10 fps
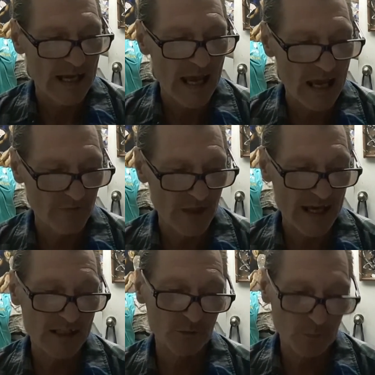And
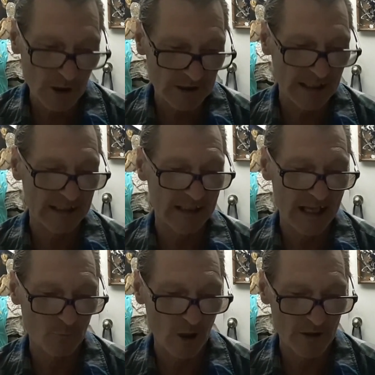that is predicated
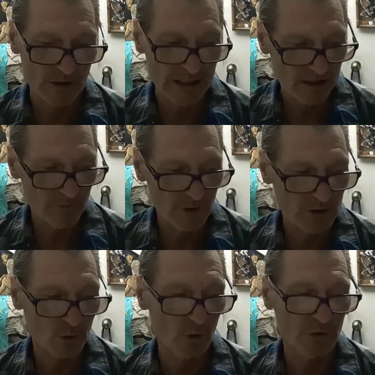on whether
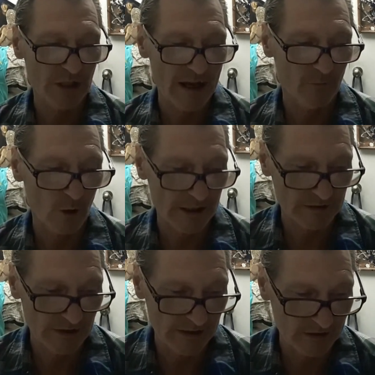individuals have what it
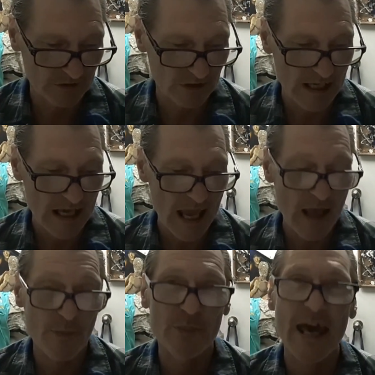takes,
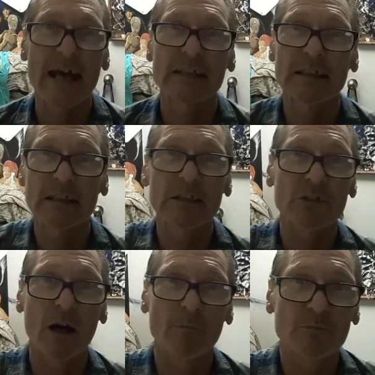and that is
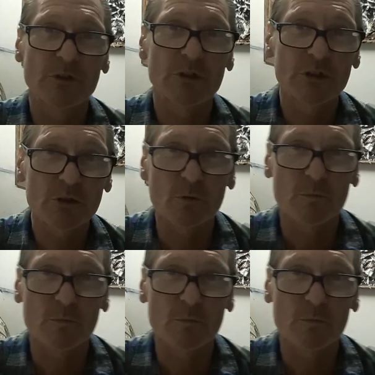up to you.